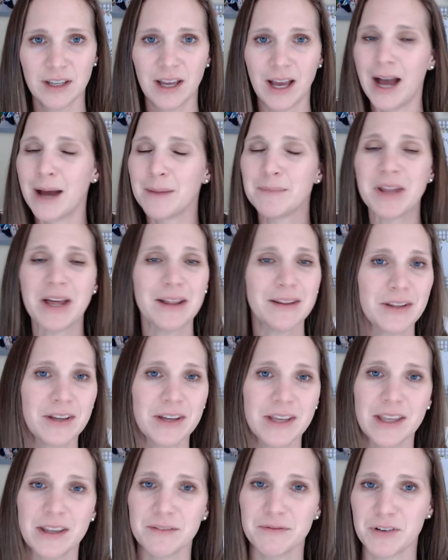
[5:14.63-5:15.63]
I'm not
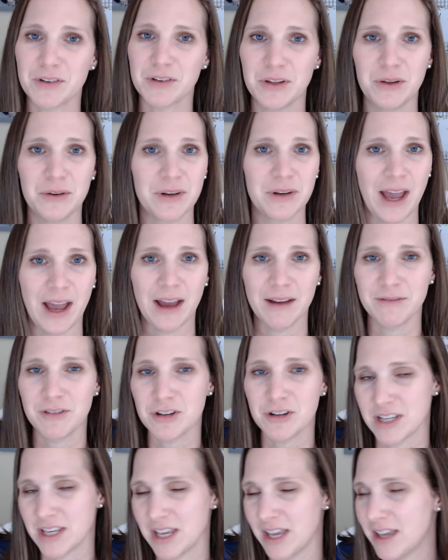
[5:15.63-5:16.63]
looking for you to have
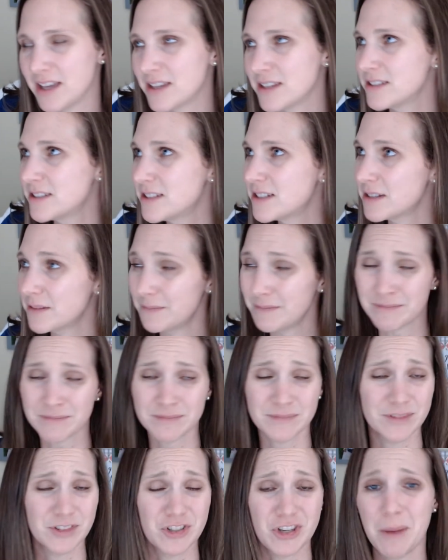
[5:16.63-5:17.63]
your kids
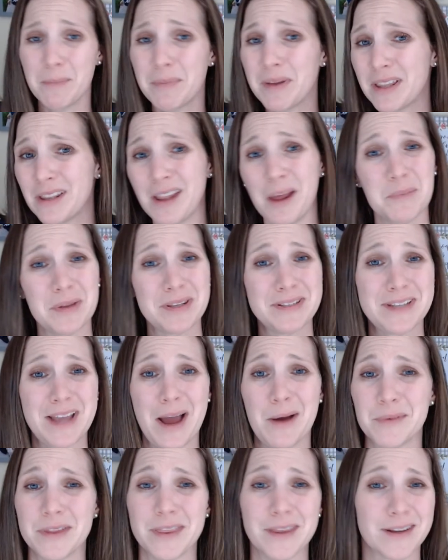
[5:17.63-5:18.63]
jumping up and
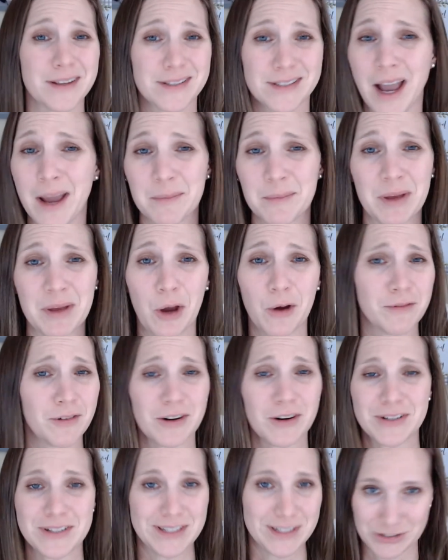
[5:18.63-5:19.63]
down with excitement over
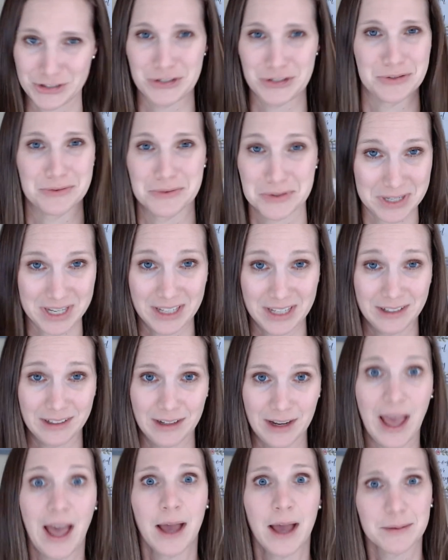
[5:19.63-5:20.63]
a dishes routine.
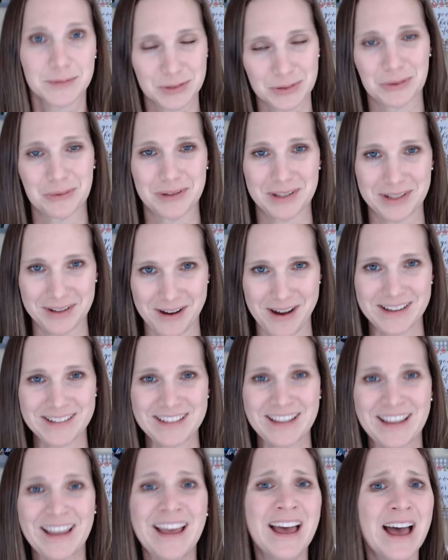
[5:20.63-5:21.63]
Absolutely not.
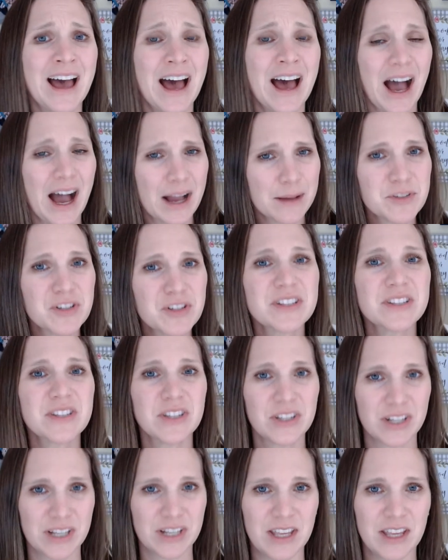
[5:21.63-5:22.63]
I'm just
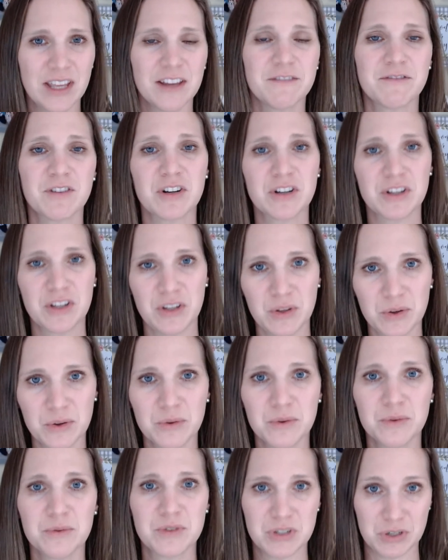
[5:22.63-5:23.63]
looking for
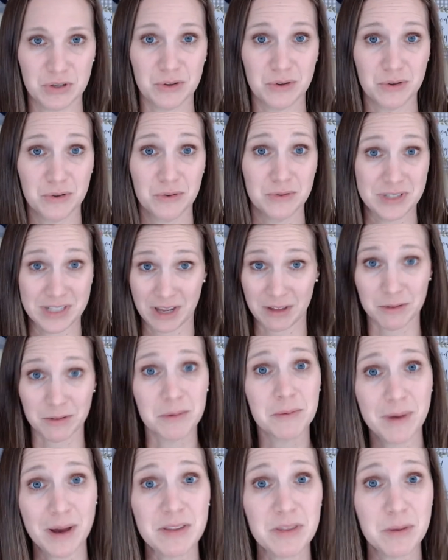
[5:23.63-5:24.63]
you to tell
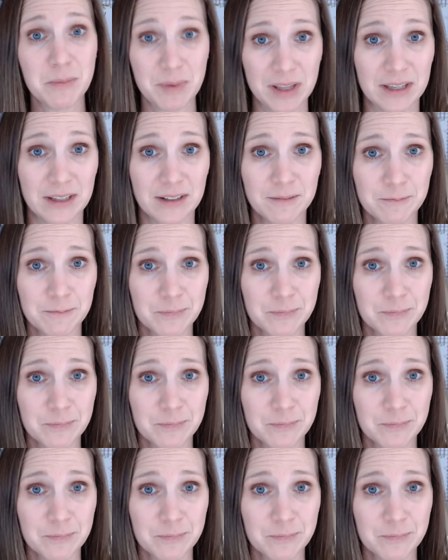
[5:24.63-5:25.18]
them about the plan